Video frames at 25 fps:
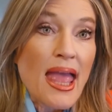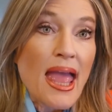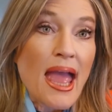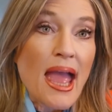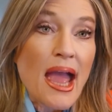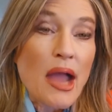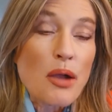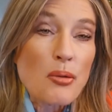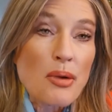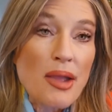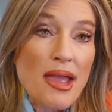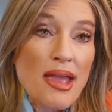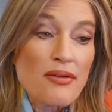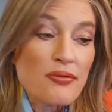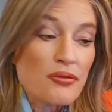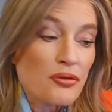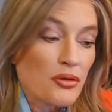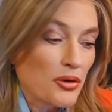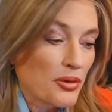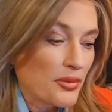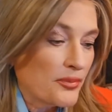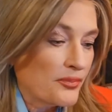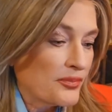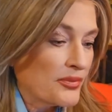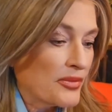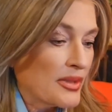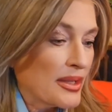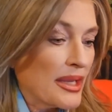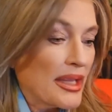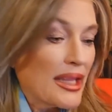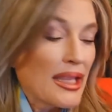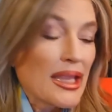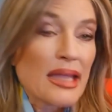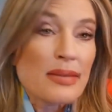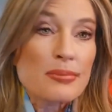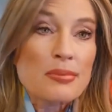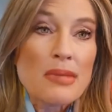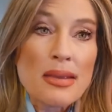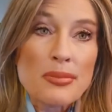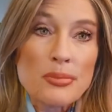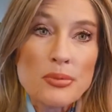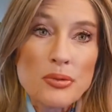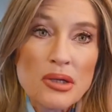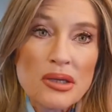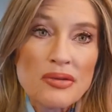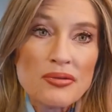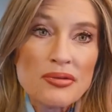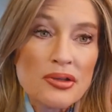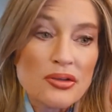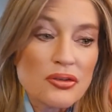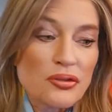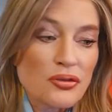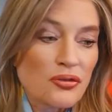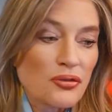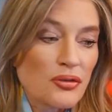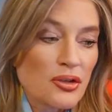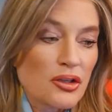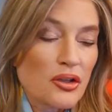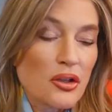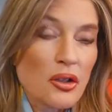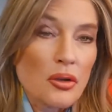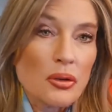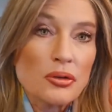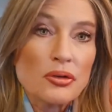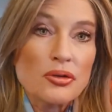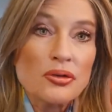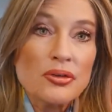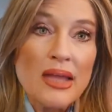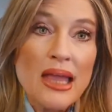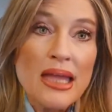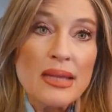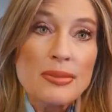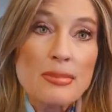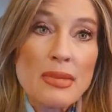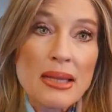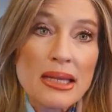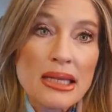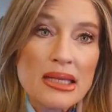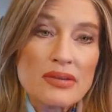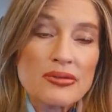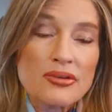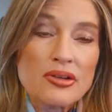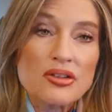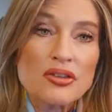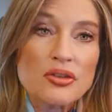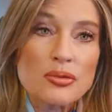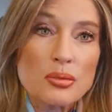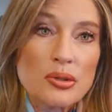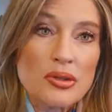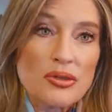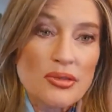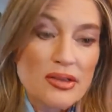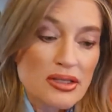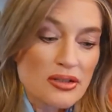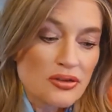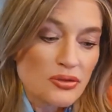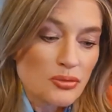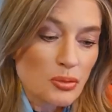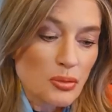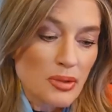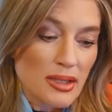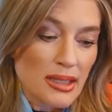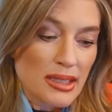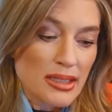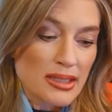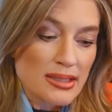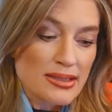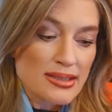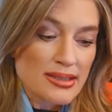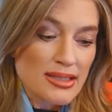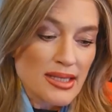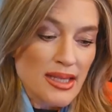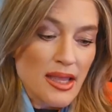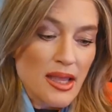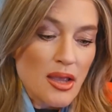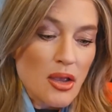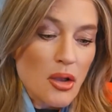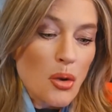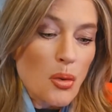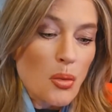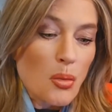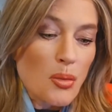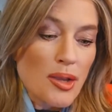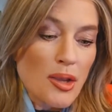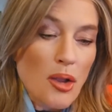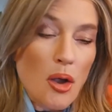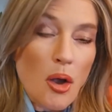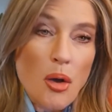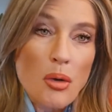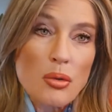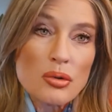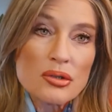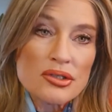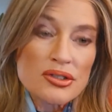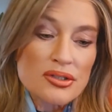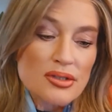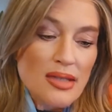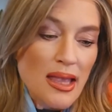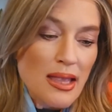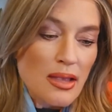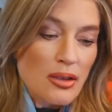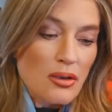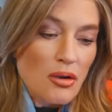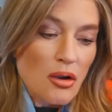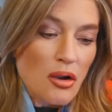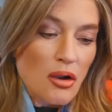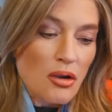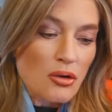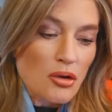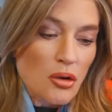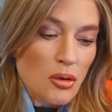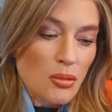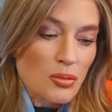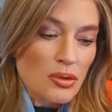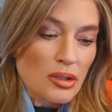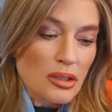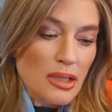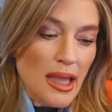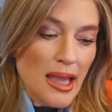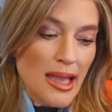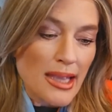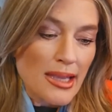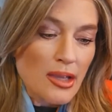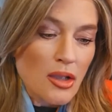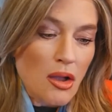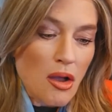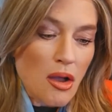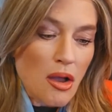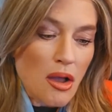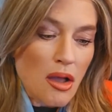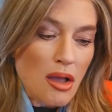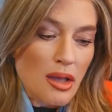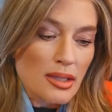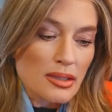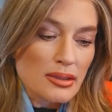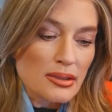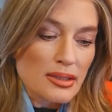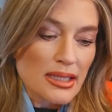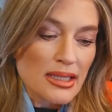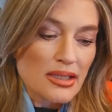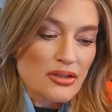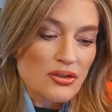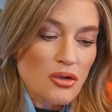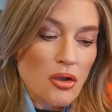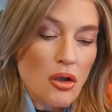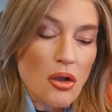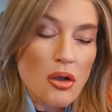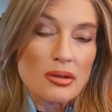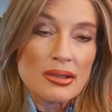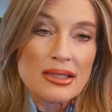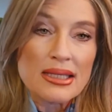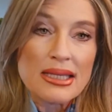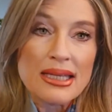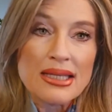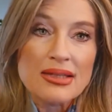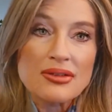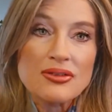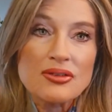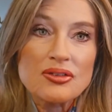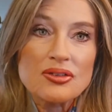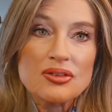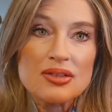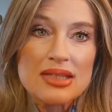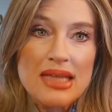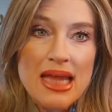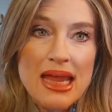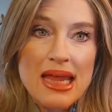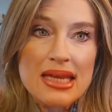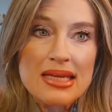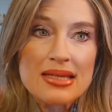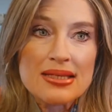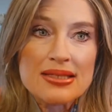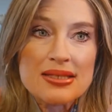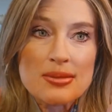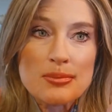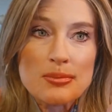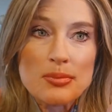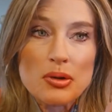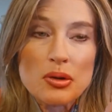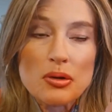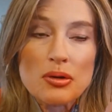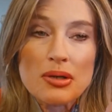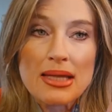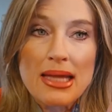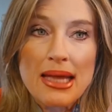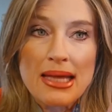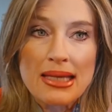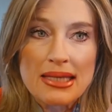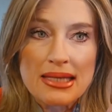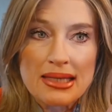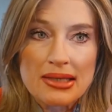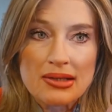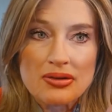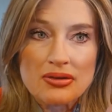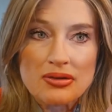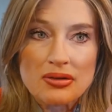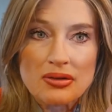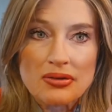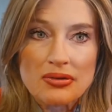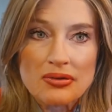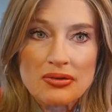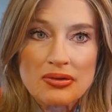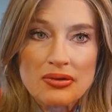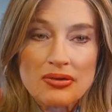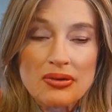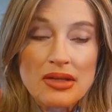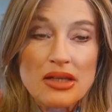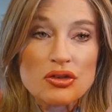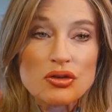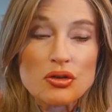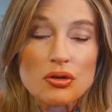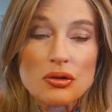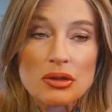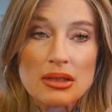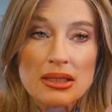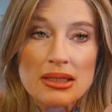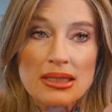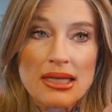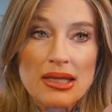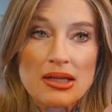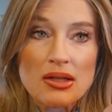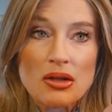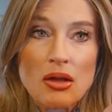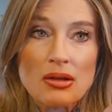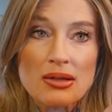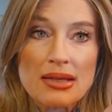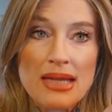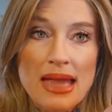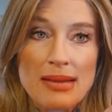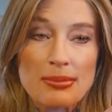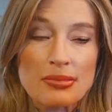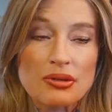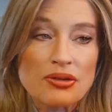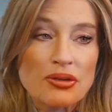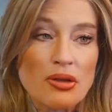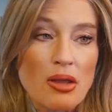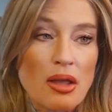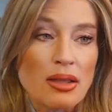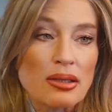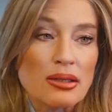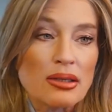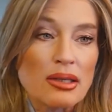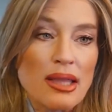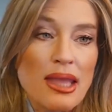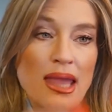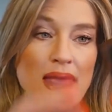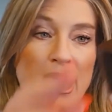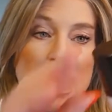However, in my previous videos, and many of us with these wigs, we always rely on, it's called It Stays Beauty Adhesive that you can get on Amazon.